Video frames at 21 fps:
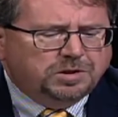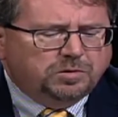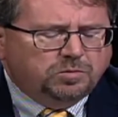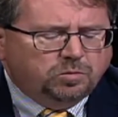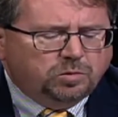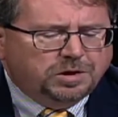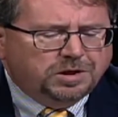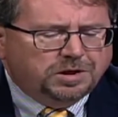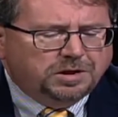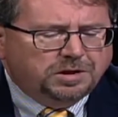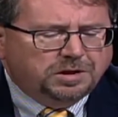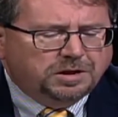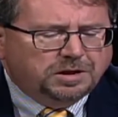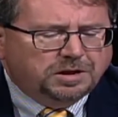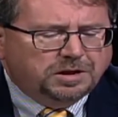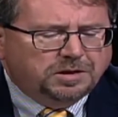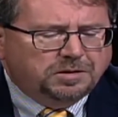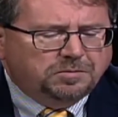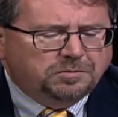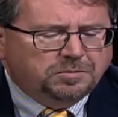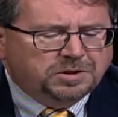
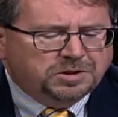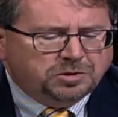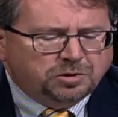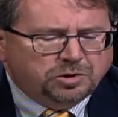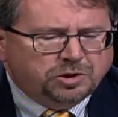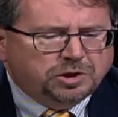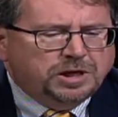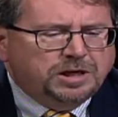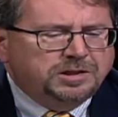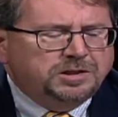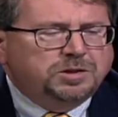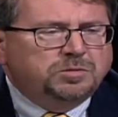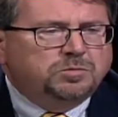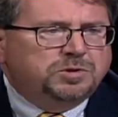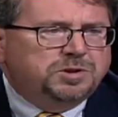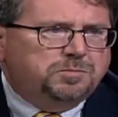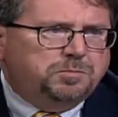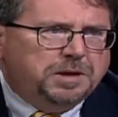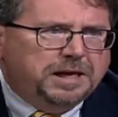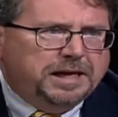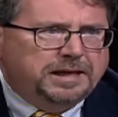Mr. Johnson
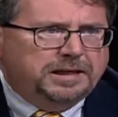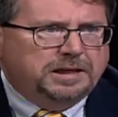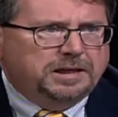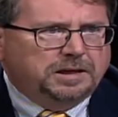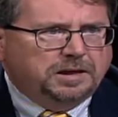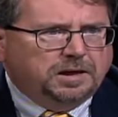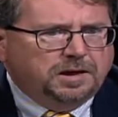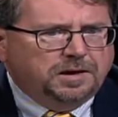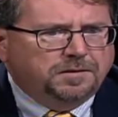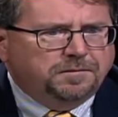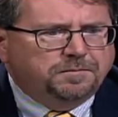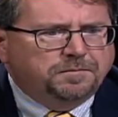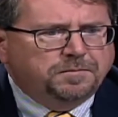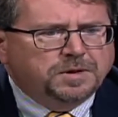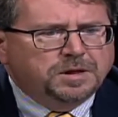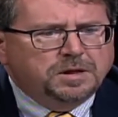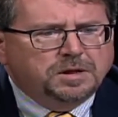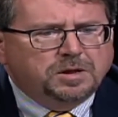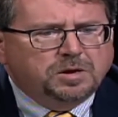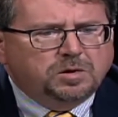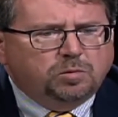was banking on
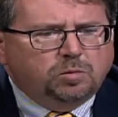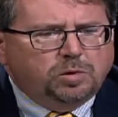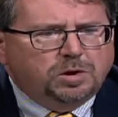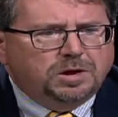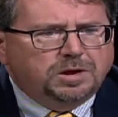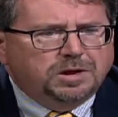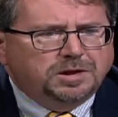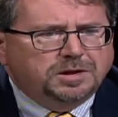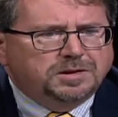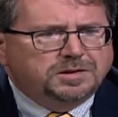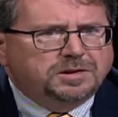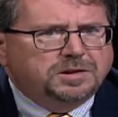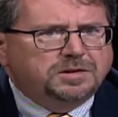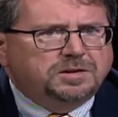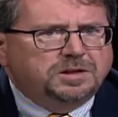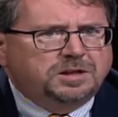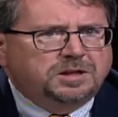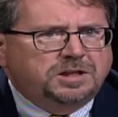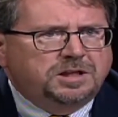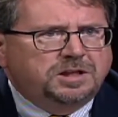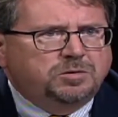was
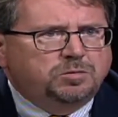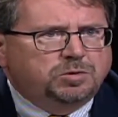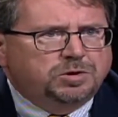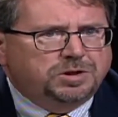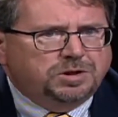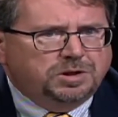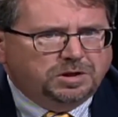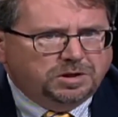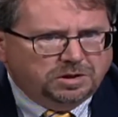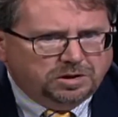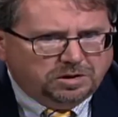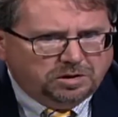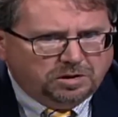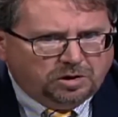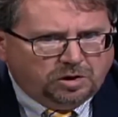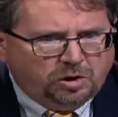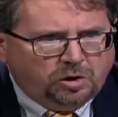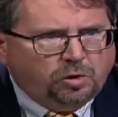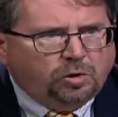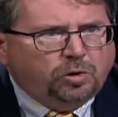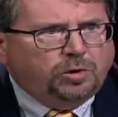that he would
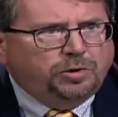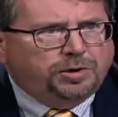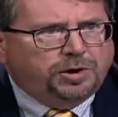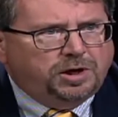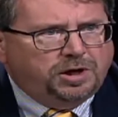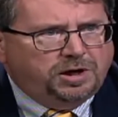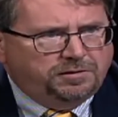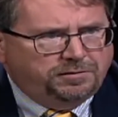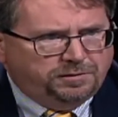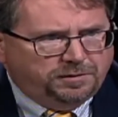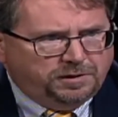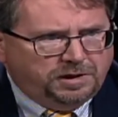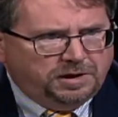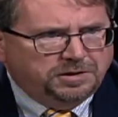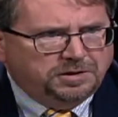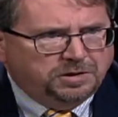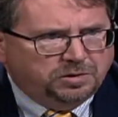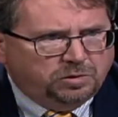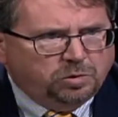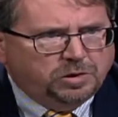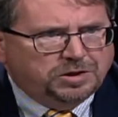hold off on
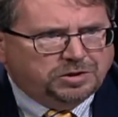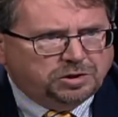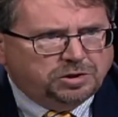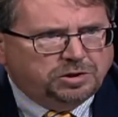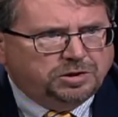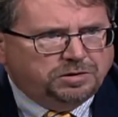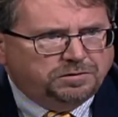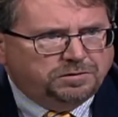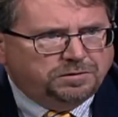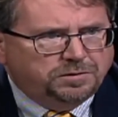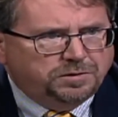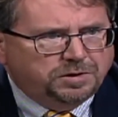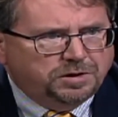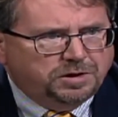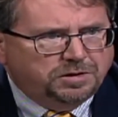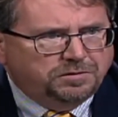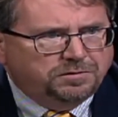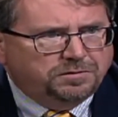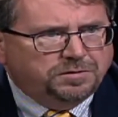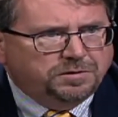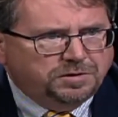the question
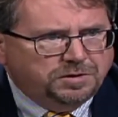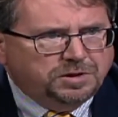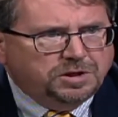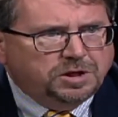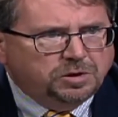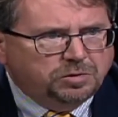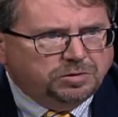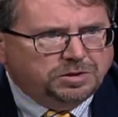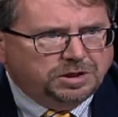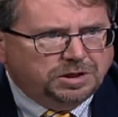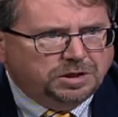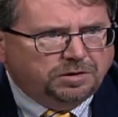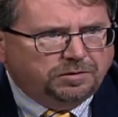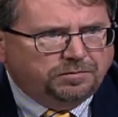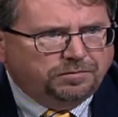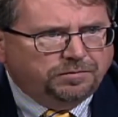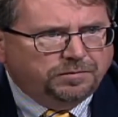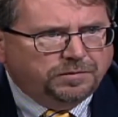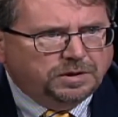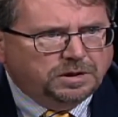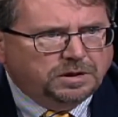of no deal,
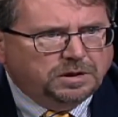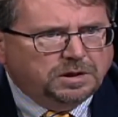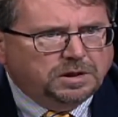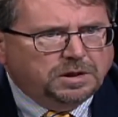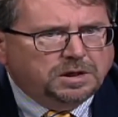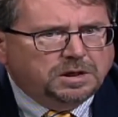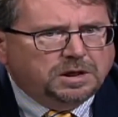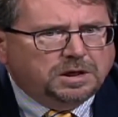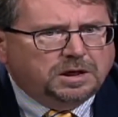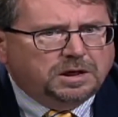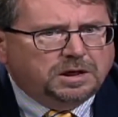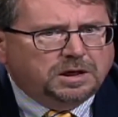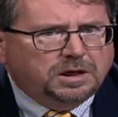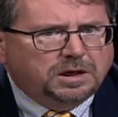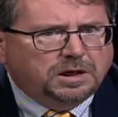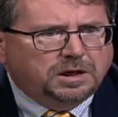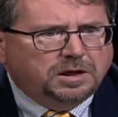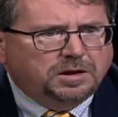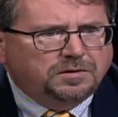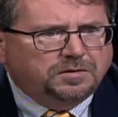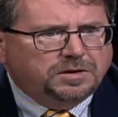
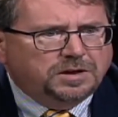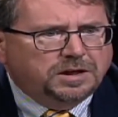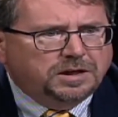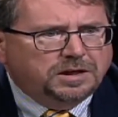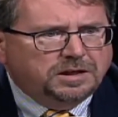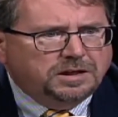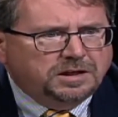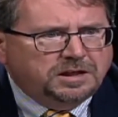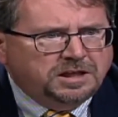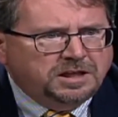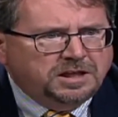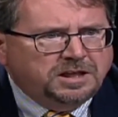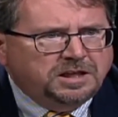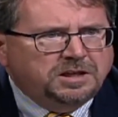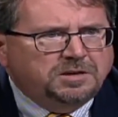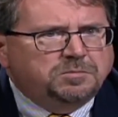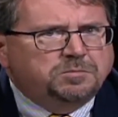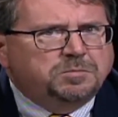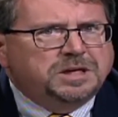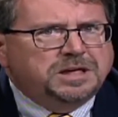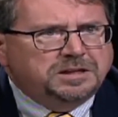that he
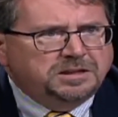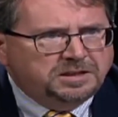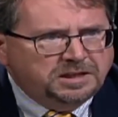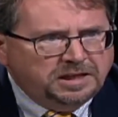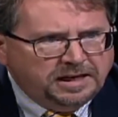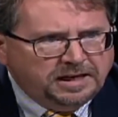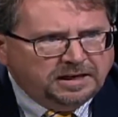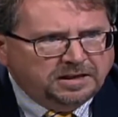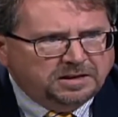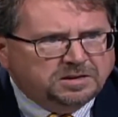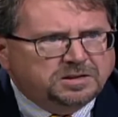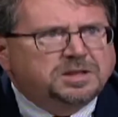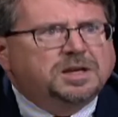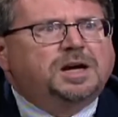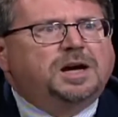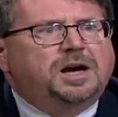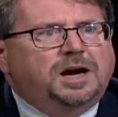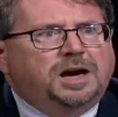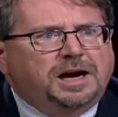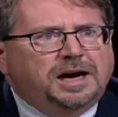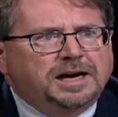maintains,
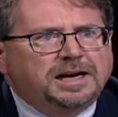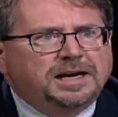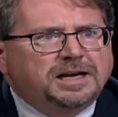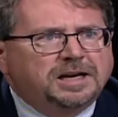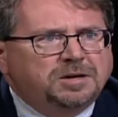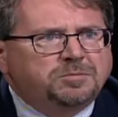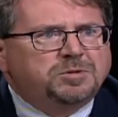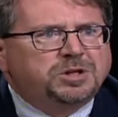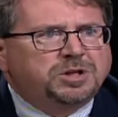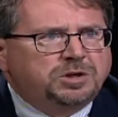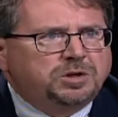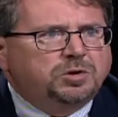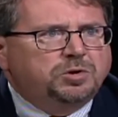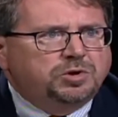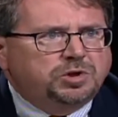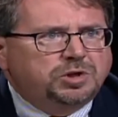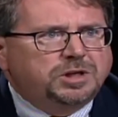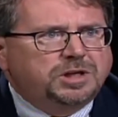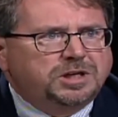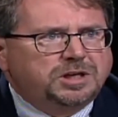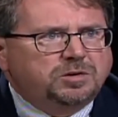I am
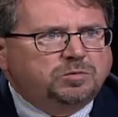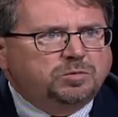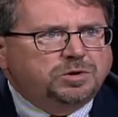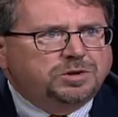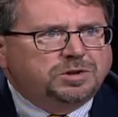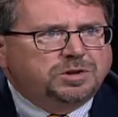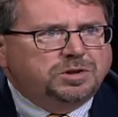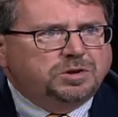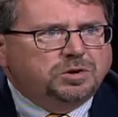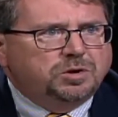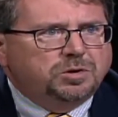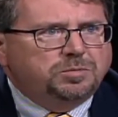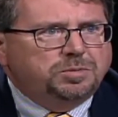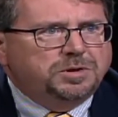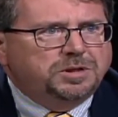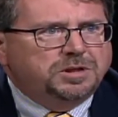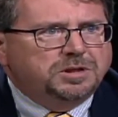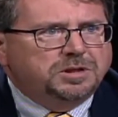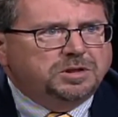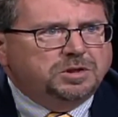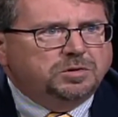negotiating with the
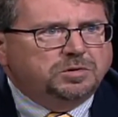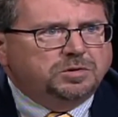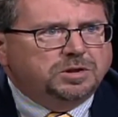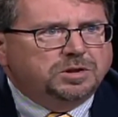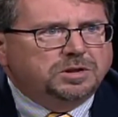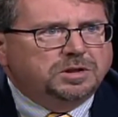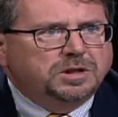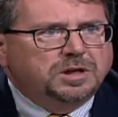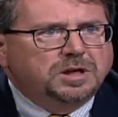European Union,